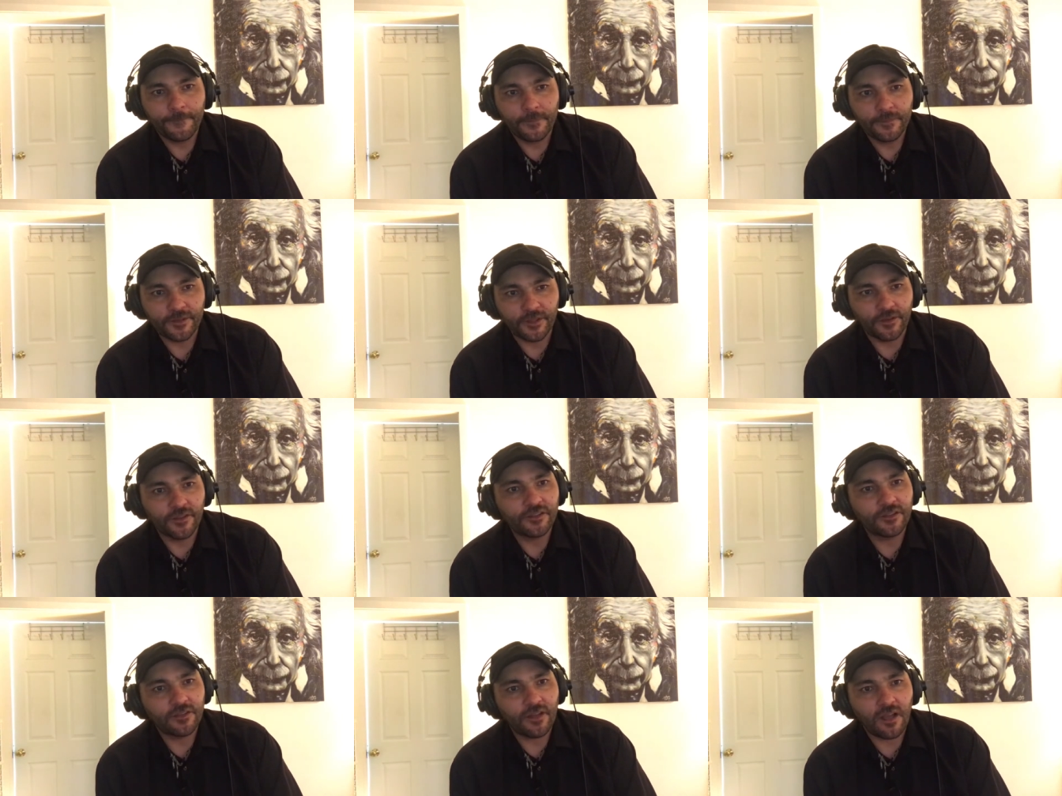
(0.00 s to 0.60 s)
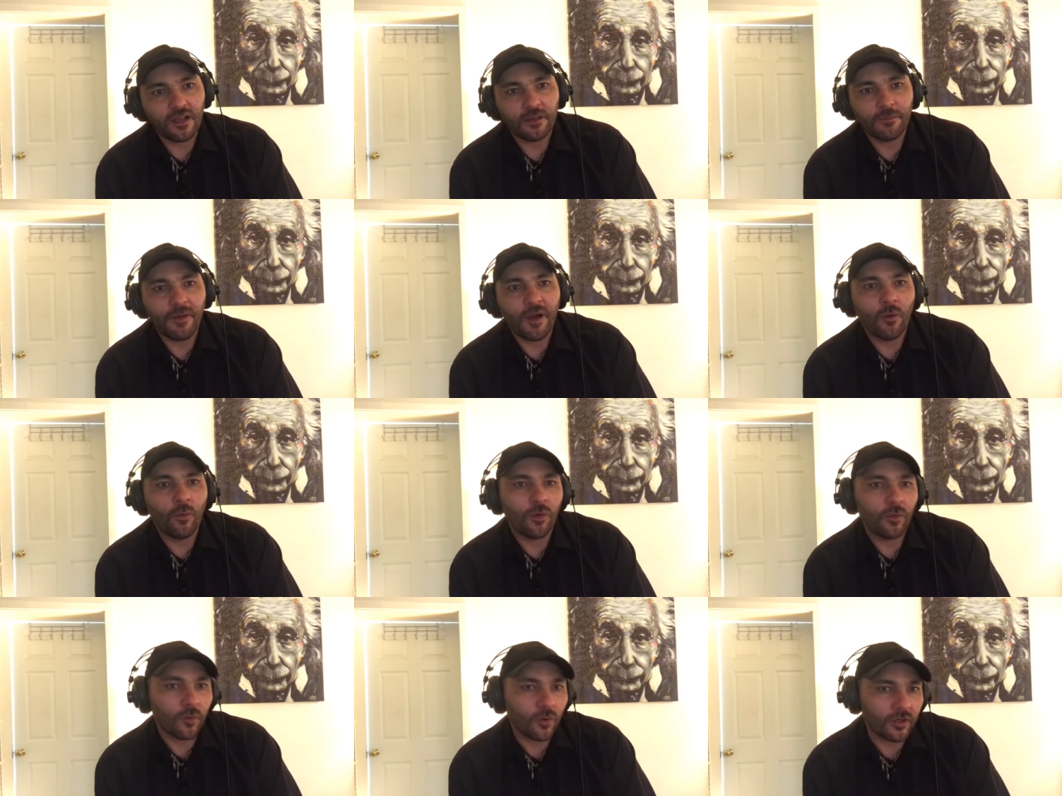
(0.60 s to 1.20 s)
So let's talk
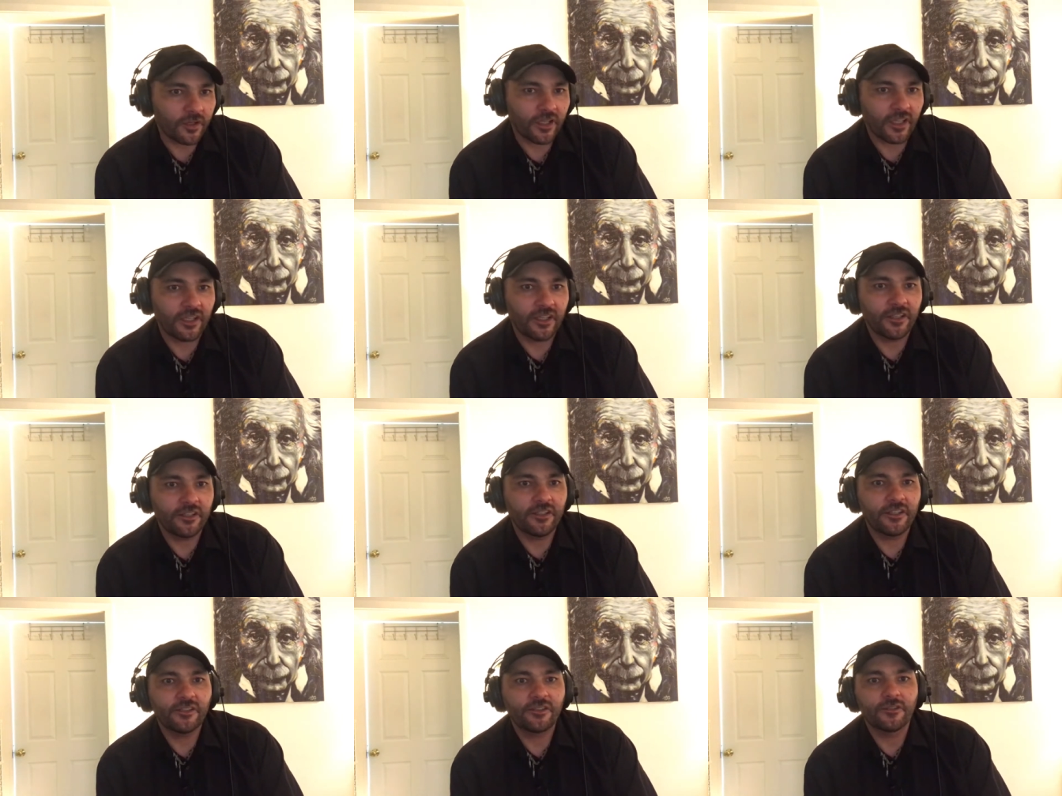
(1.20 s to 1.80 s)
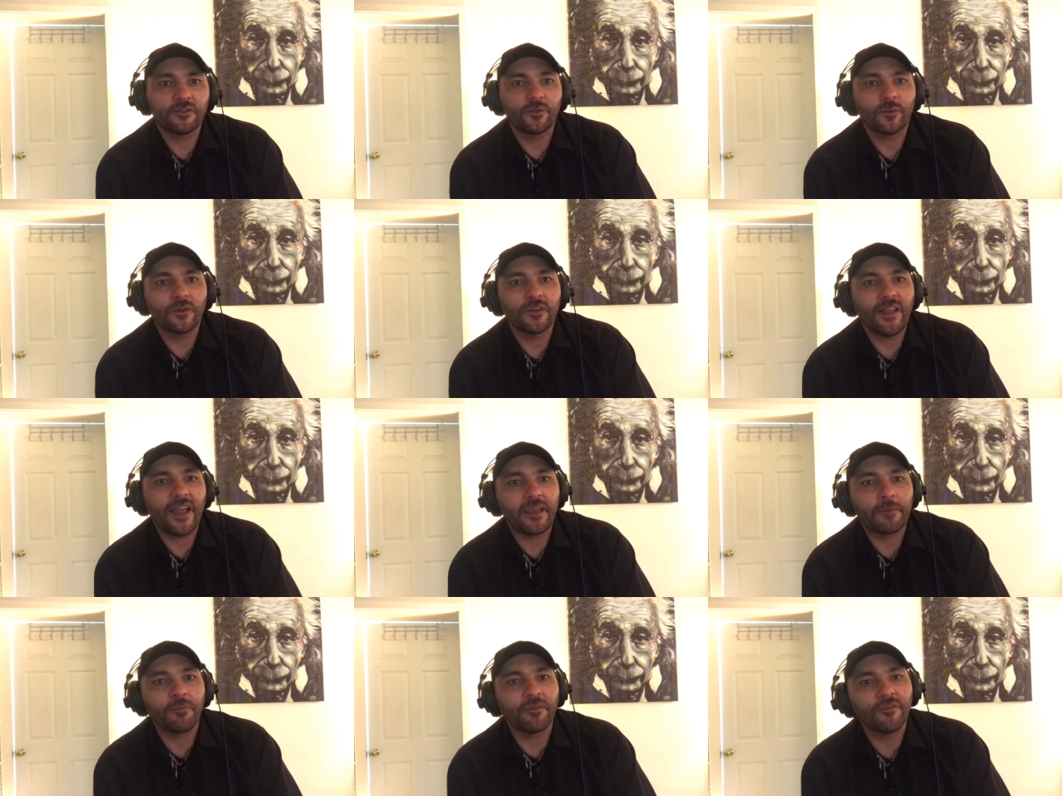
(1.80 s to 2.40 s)
about what working conditions were
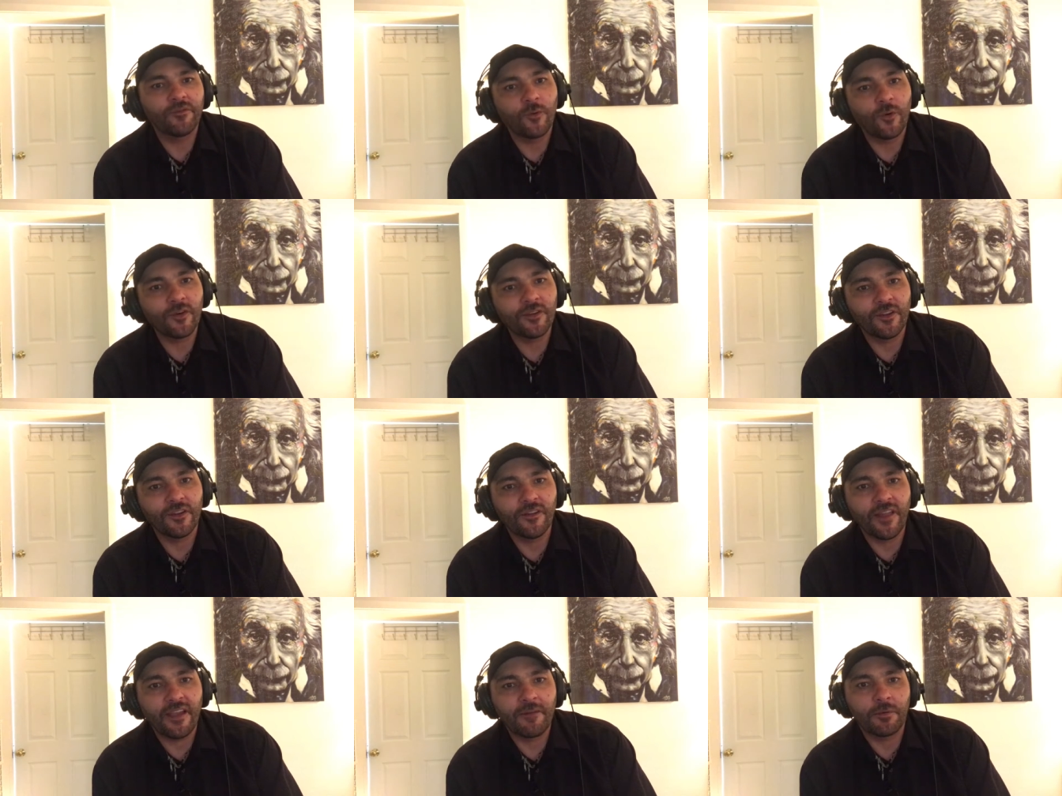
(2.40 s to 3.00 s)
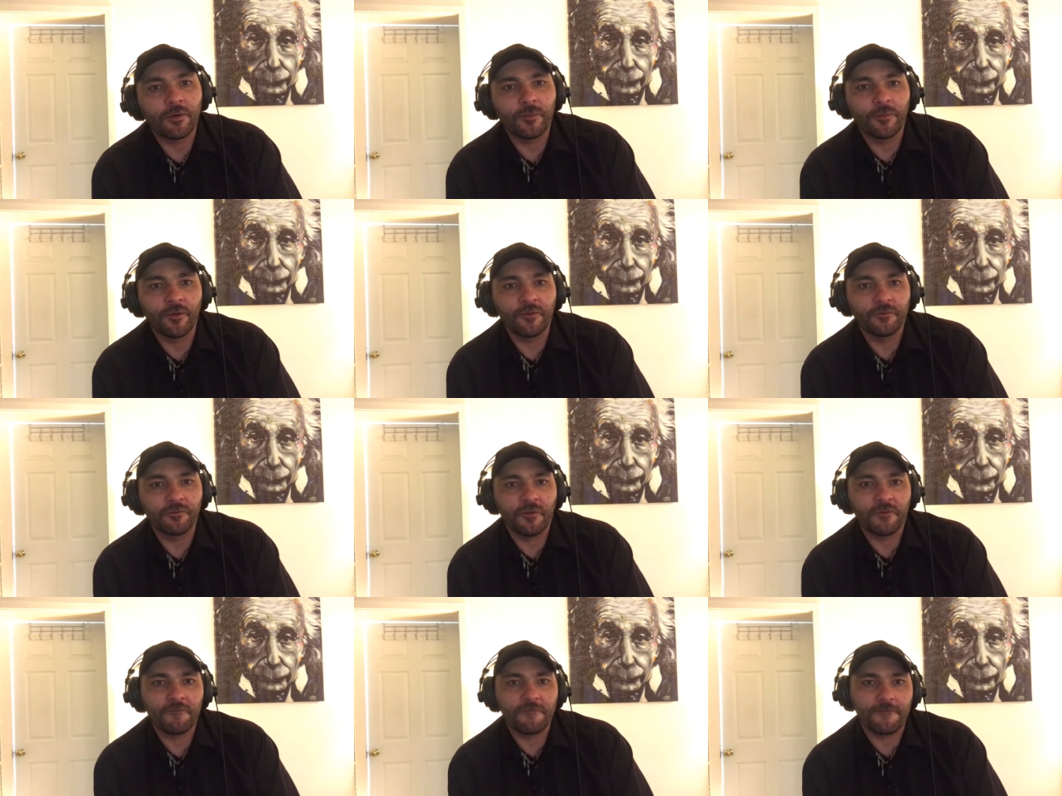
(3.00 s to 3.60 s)
like before the labor
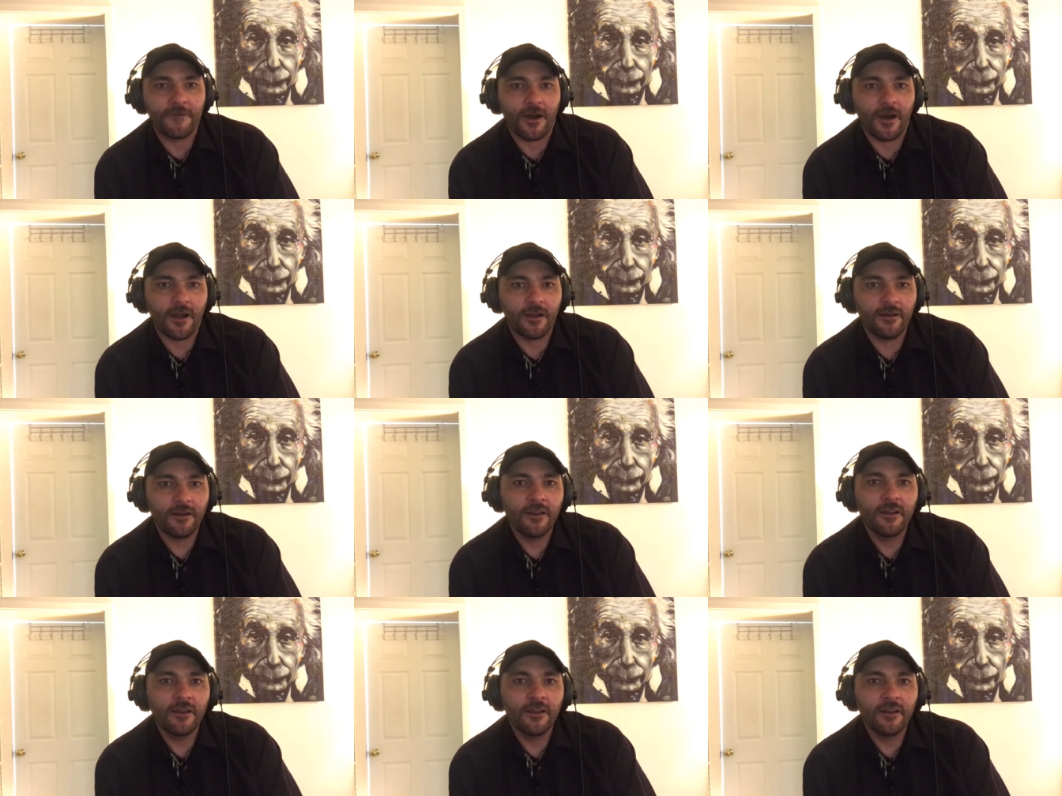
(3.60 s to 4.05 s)
movement fought